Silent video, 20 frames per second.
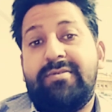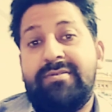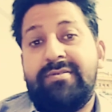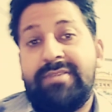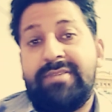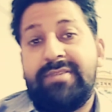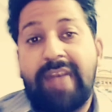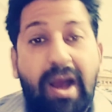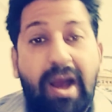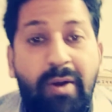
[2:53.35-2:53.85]

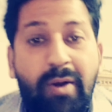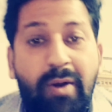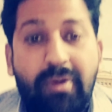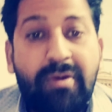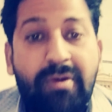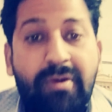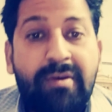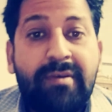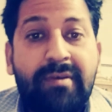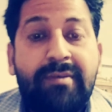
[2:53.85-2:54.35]

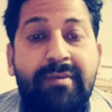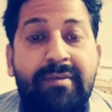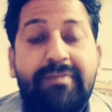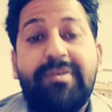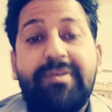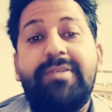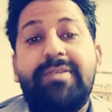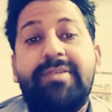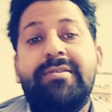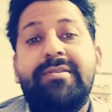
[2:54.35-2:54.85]
Now
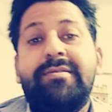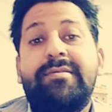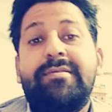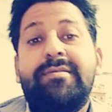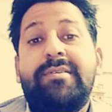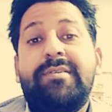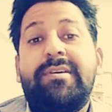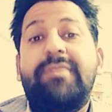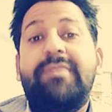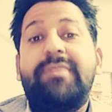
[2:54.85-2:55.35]

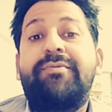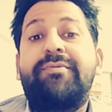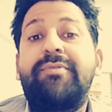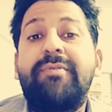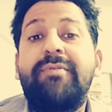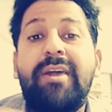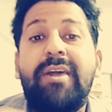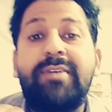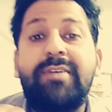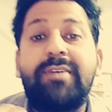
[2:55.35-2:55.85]
if we
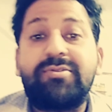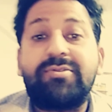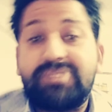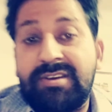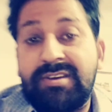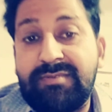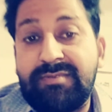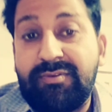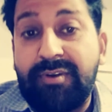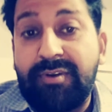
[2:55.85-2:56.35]
want to
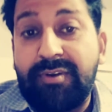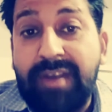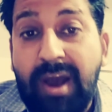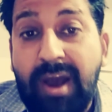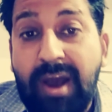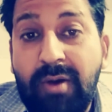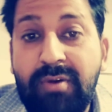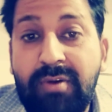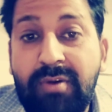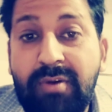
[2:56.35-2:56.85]
say for
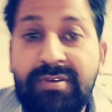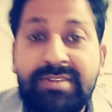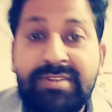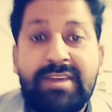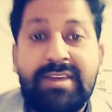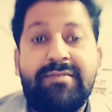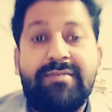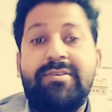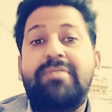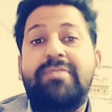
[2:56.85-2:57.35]
now,
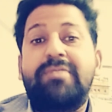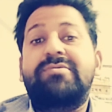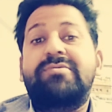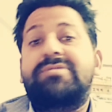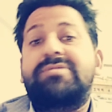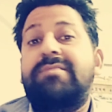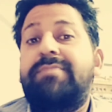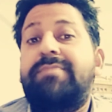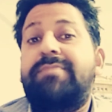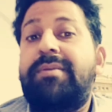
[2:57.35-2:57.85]
then we use
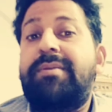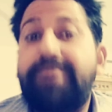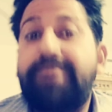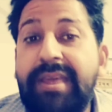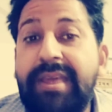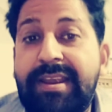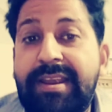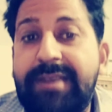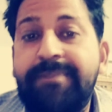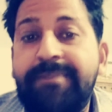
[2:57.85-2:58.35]
simple
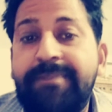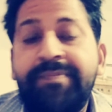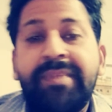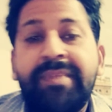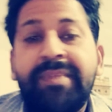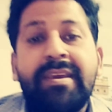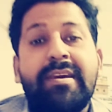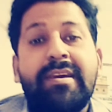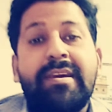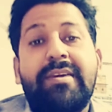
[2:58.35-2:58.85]
present.
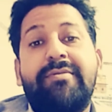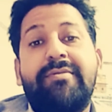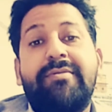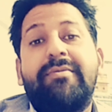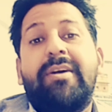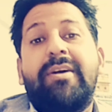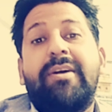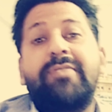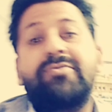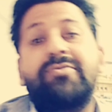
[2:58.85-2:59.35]
If we
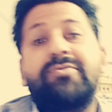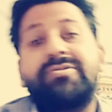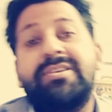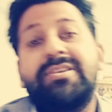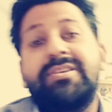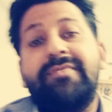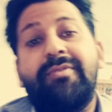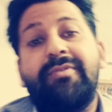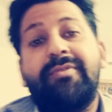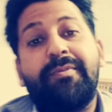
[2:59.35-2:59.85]
want to
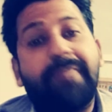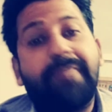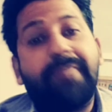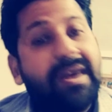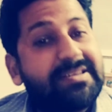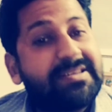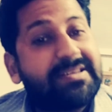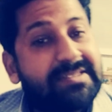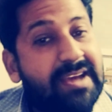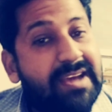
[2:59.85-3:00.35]
say for
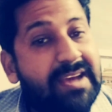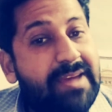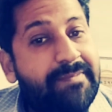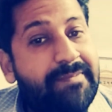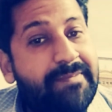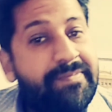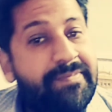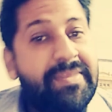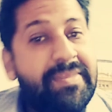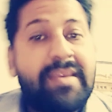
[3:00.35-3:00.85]
past
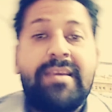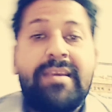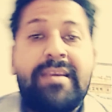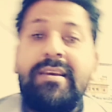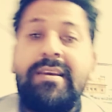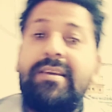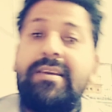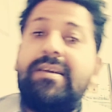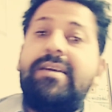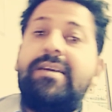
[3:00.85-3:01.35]
time,
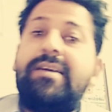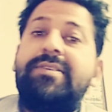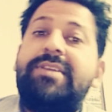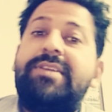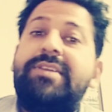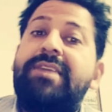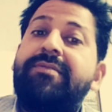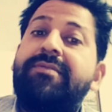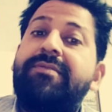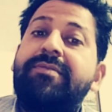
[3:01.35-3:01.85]

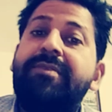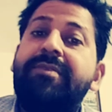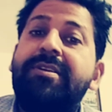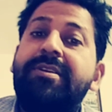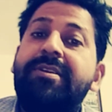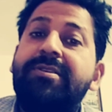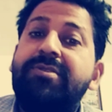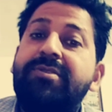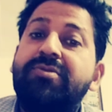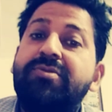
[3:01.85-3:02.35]
then we
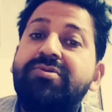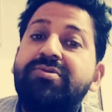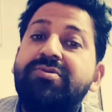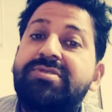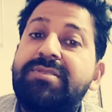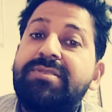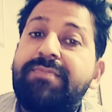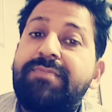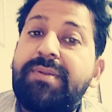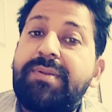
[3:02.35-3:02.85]
will use
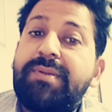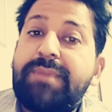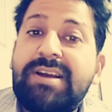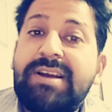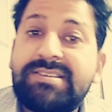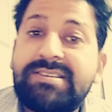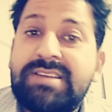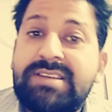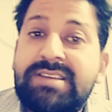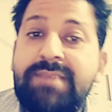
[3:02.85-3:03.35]
simple
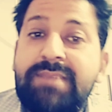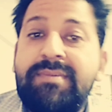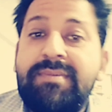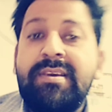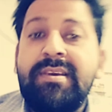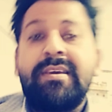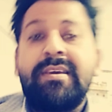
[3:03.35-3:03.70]
past time.